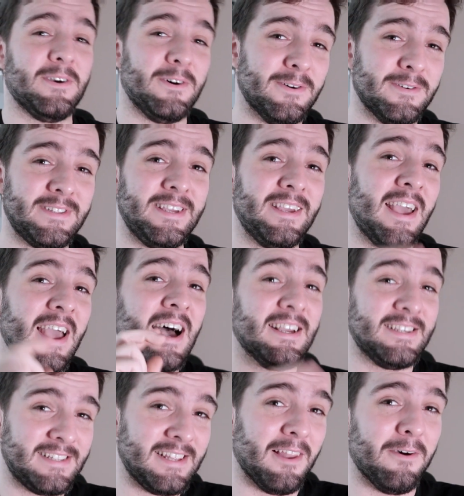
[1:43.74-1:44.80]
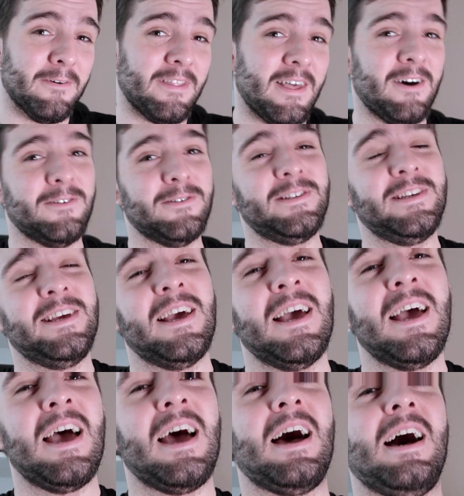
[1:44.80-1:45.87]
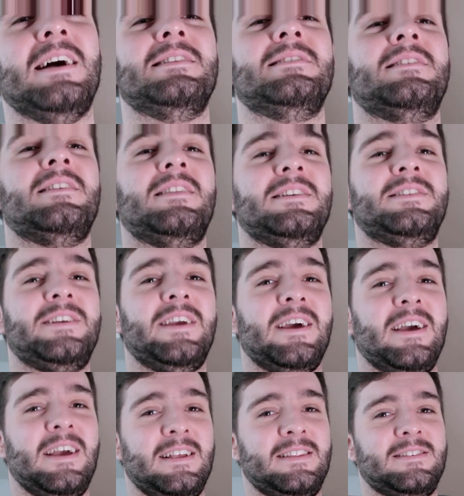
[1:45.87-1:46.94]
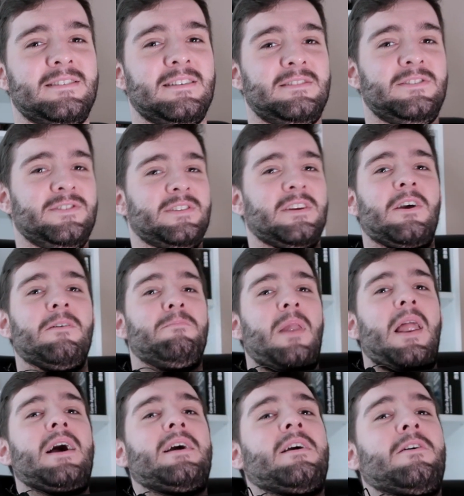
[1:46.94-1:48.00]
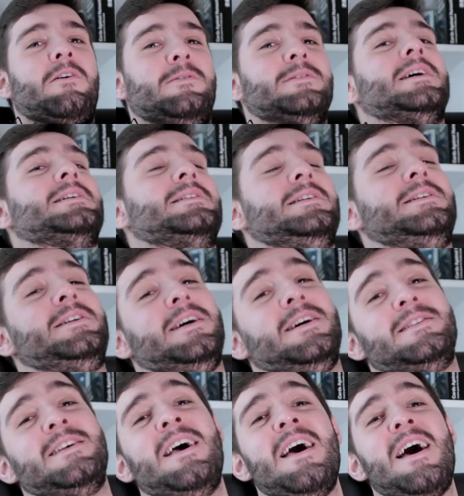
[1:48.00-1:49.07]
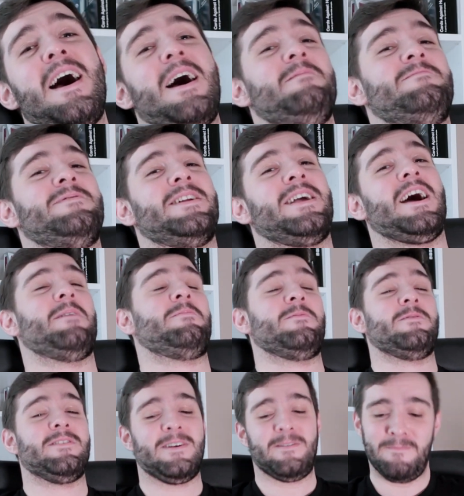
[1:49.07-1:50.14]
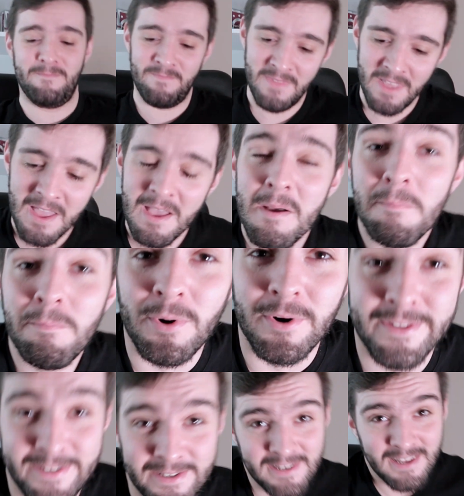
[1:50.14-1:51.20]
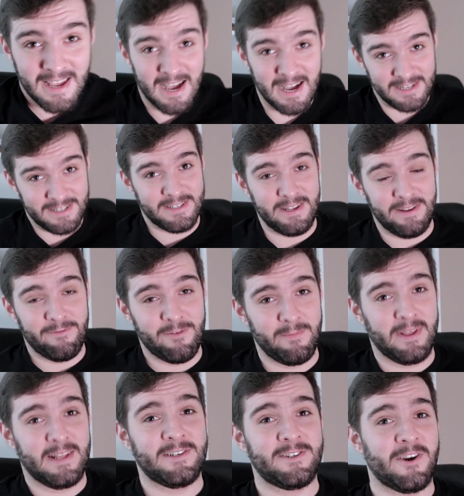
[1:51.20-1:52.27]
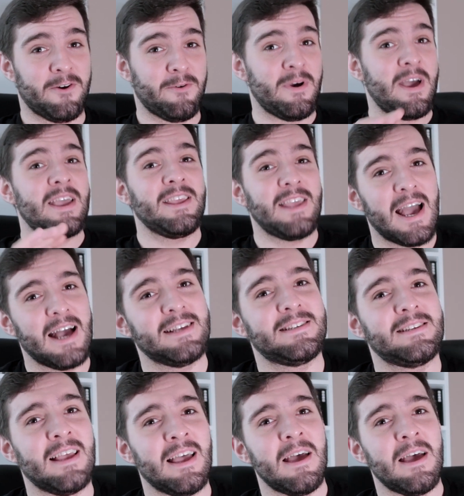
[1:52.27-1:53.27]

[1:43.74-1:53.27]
a hoodie, I still own that hoodie, and this year it's just a black Kodak t-shirt. I'm pretty happy with it. But as you've seen from the intro, yes,